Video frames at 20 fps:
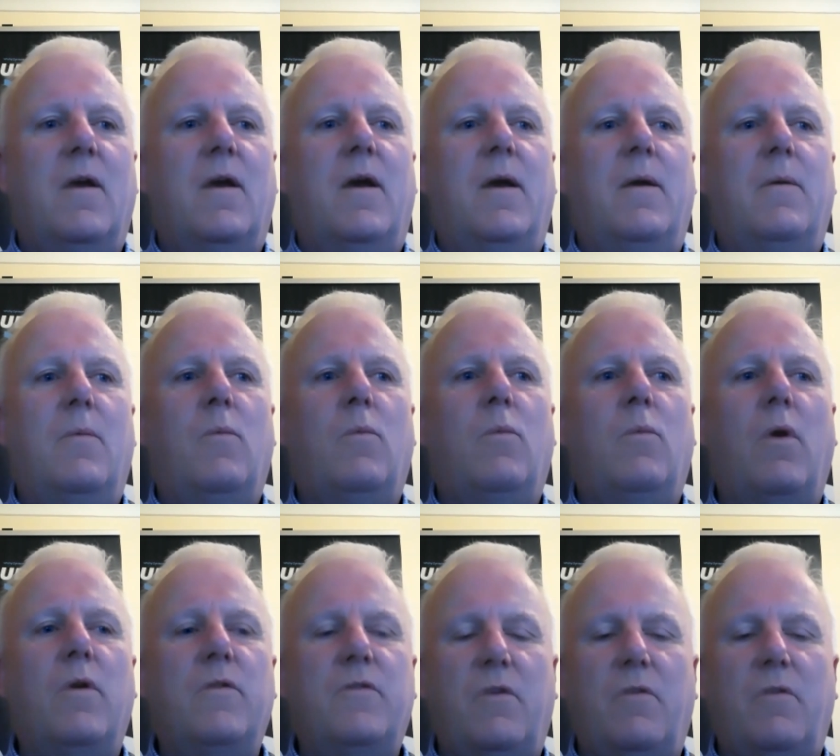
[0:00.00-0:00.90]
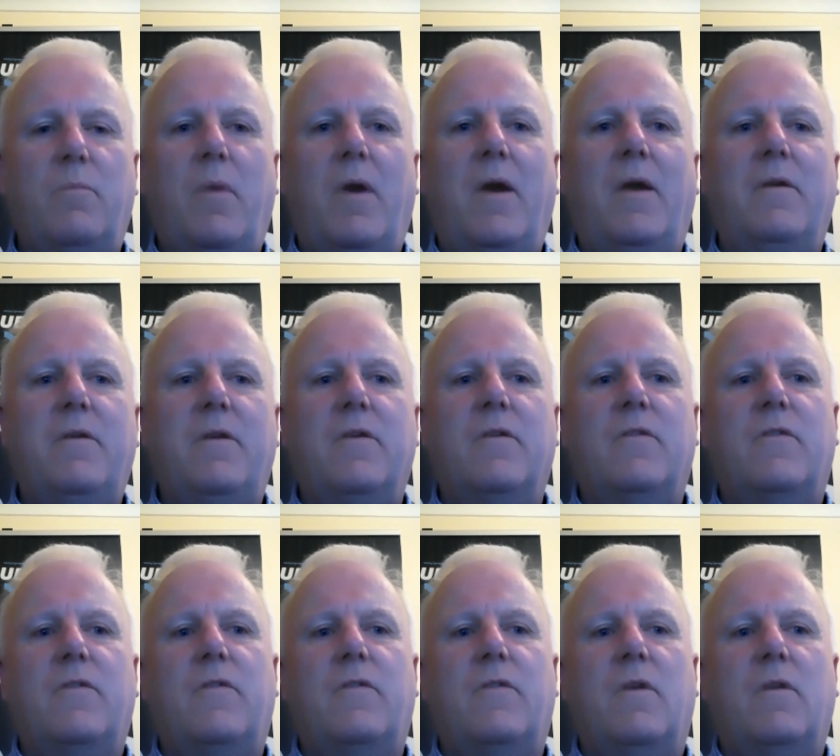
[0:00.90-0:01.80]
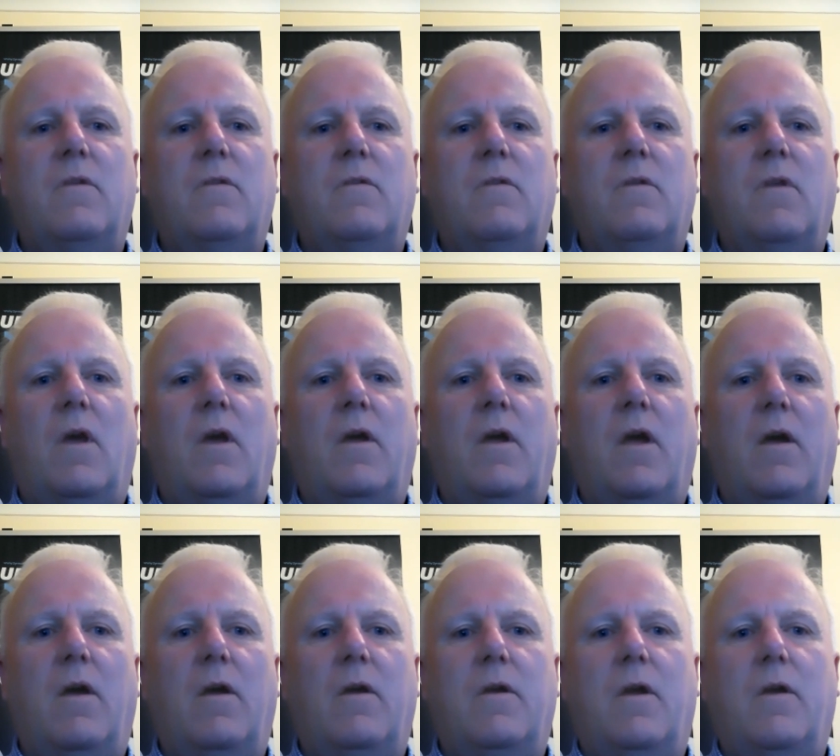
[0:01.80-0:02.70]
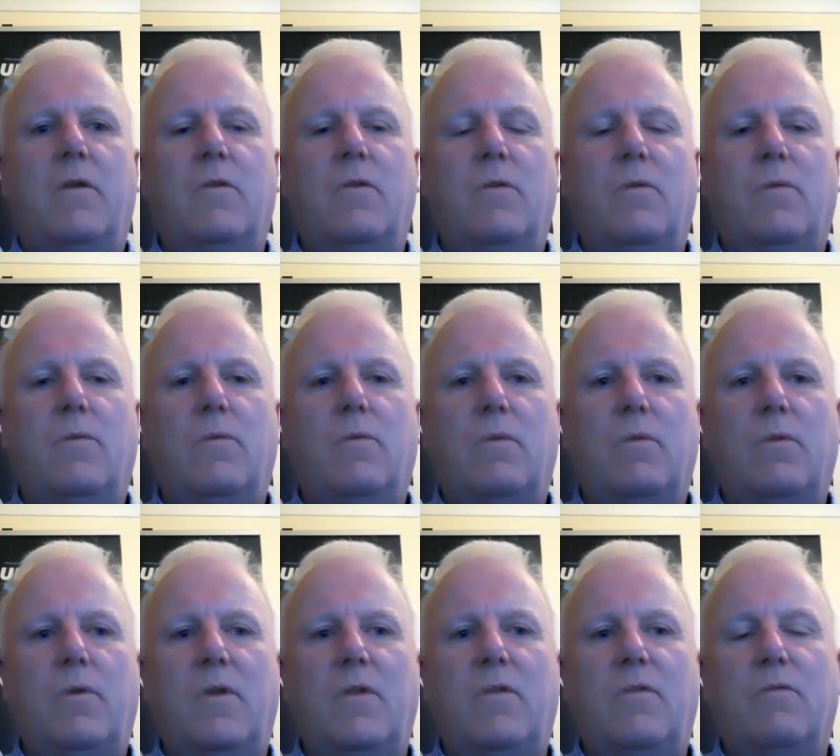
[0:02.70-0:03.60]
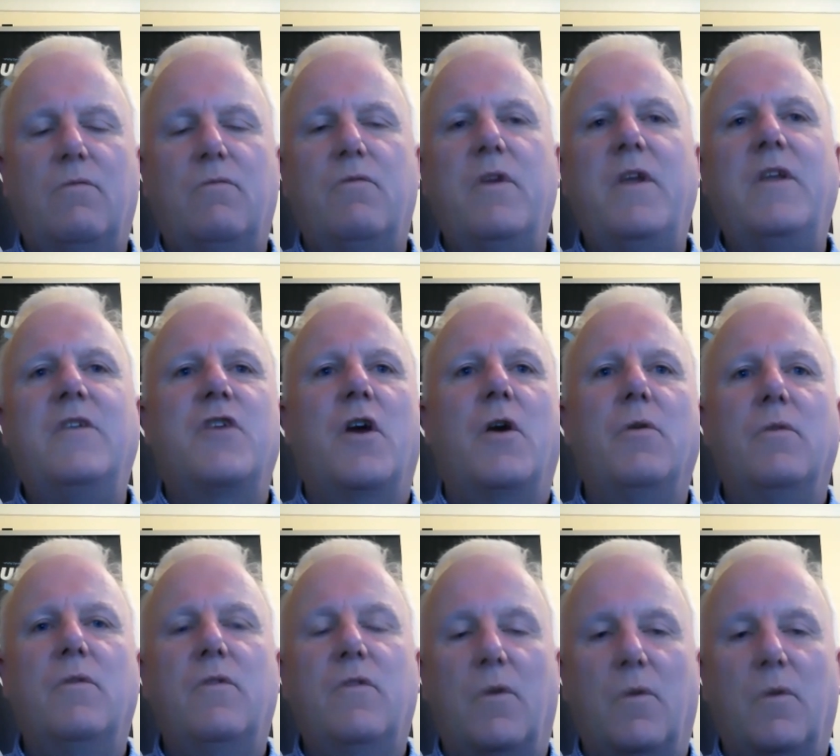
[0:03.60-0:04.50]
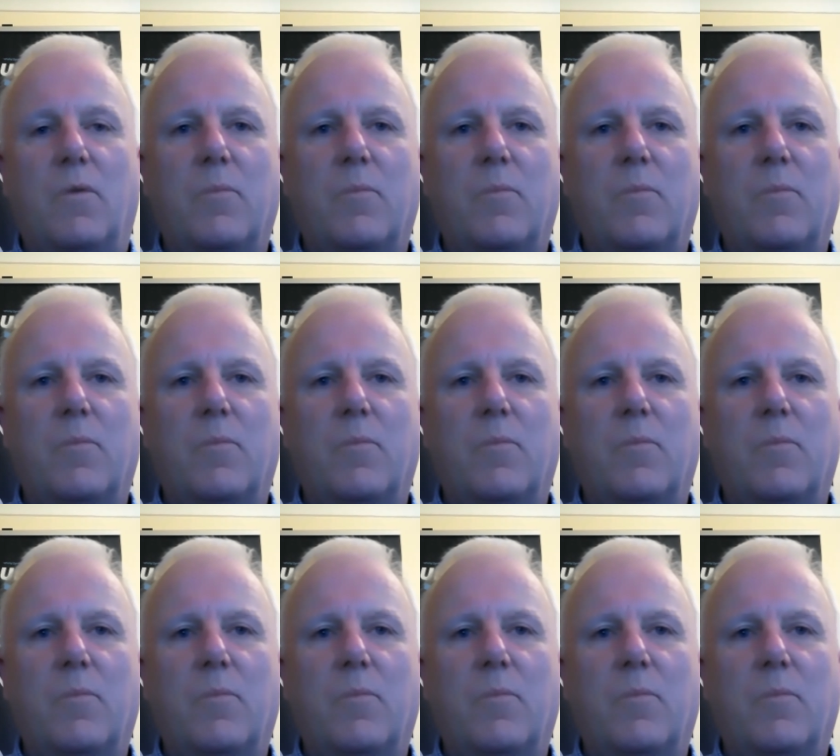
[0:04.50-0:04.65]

uh, what sort of markets uh, uh, are you looking to reach out to